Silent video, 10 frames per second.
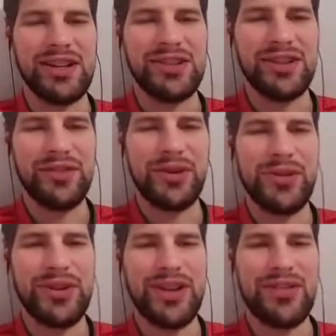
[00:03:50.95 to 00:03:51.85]
Instead of
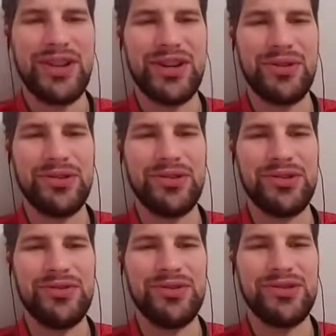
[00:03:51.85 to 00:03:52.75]
going down here where
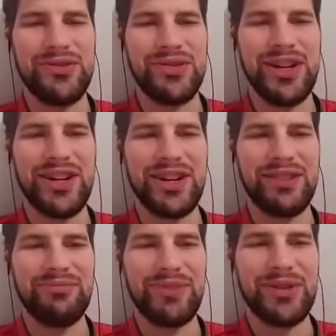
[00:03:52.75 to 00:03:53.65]
there's units to attack,
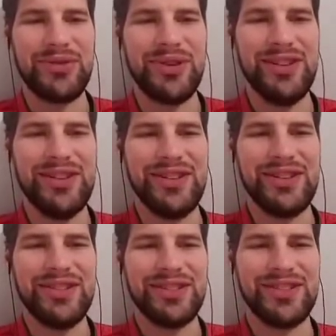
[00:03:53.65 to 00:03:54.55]
my queen
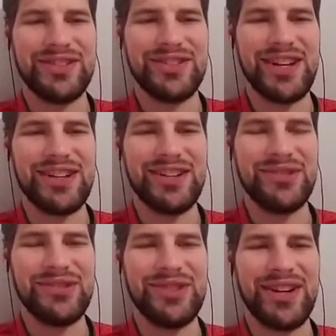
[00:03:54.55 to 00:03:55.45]
is deciding
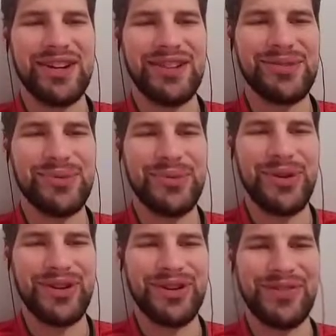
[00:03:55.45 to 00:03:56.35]
to attack this
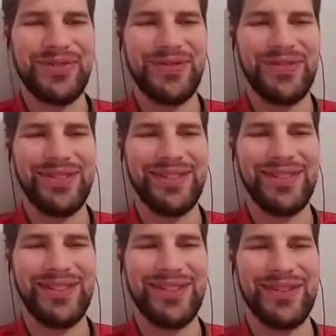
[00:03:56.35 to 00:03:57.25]
wall,
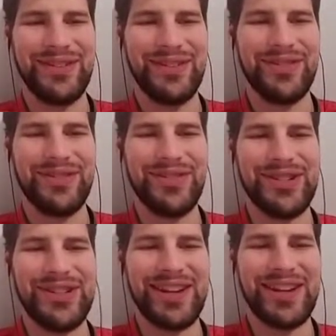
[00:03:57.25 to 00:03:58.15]

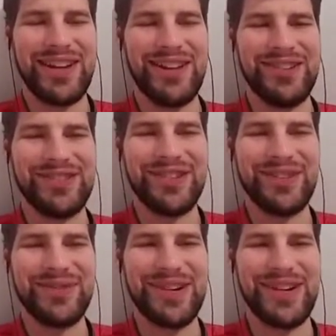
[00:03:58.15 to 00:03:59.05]
which I can't
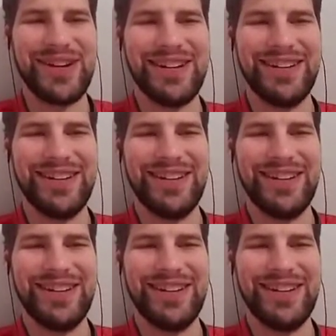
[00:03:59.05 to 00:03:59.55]
understand why.